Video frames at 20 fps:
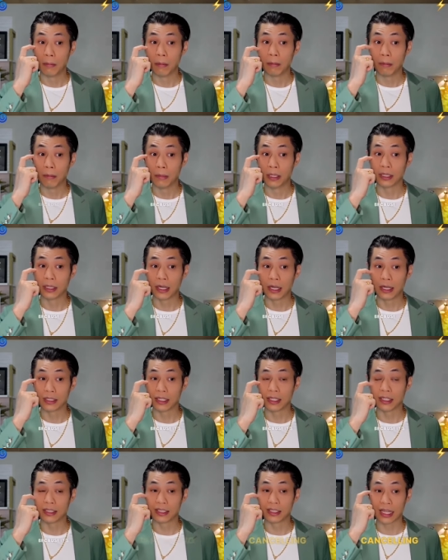because
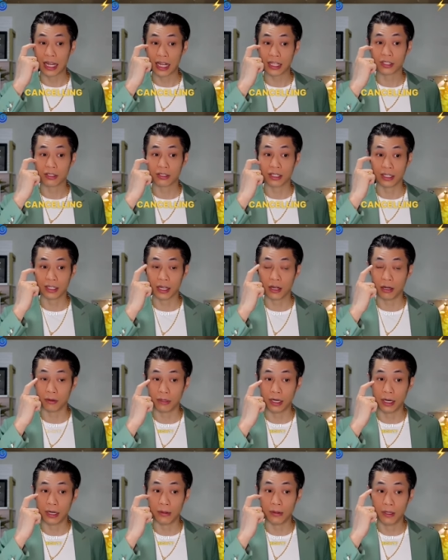it's canceling out,
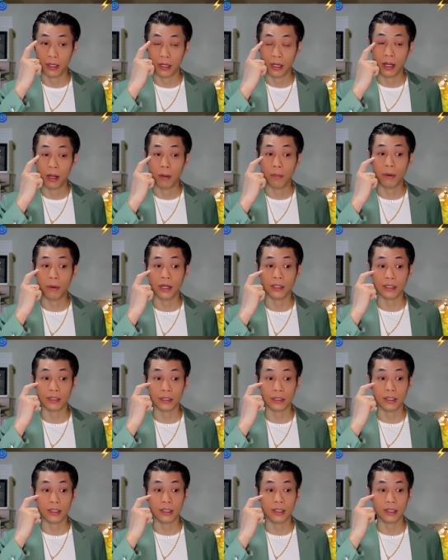right? But
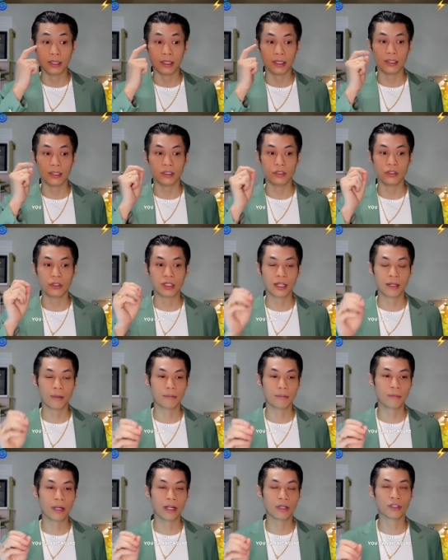you can
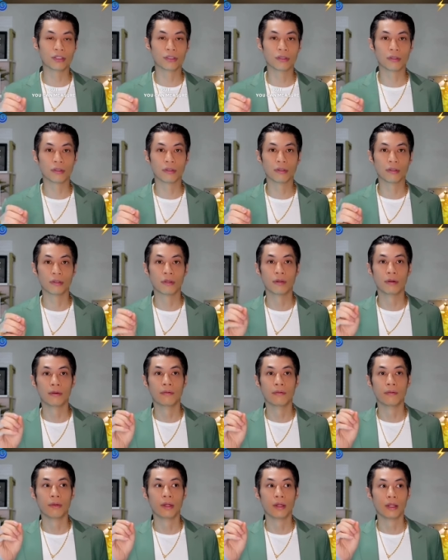measure
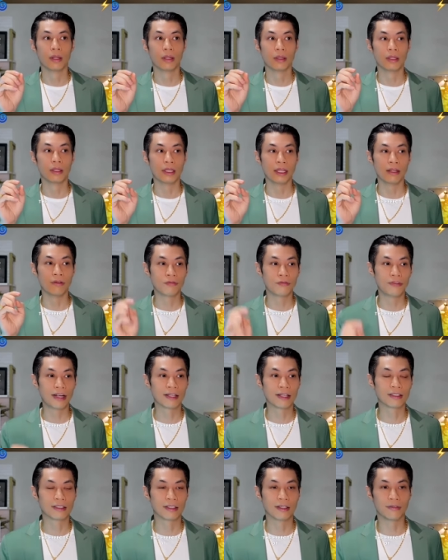the
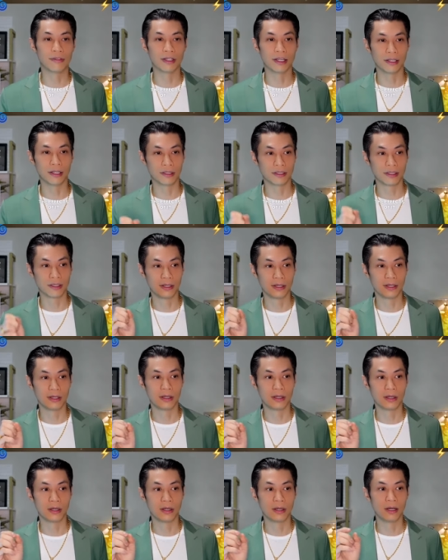effects of it
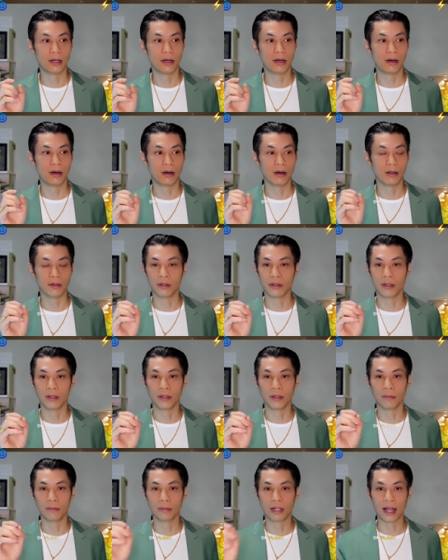on
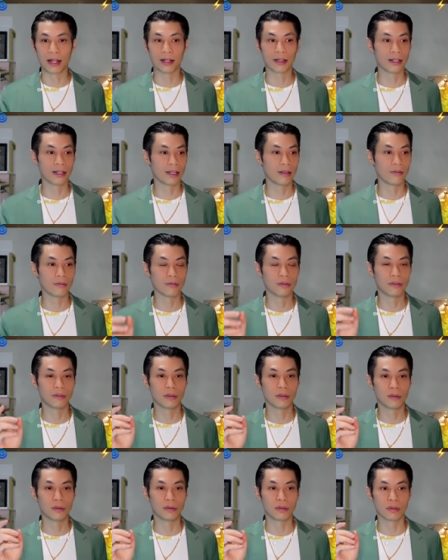plant life
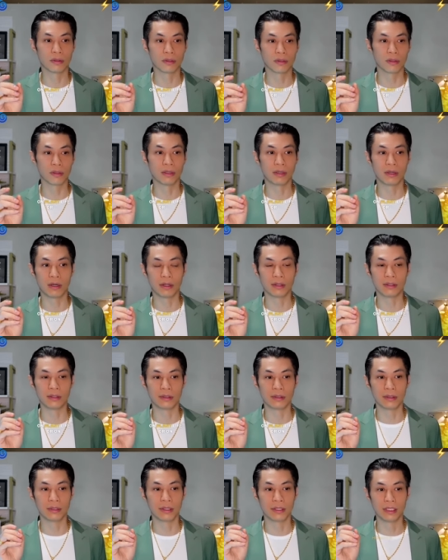or on
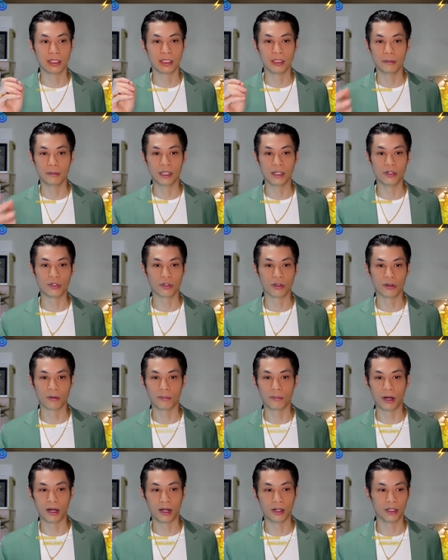humans or on
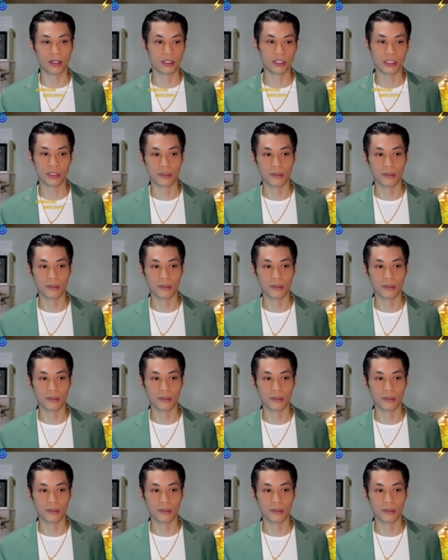biology.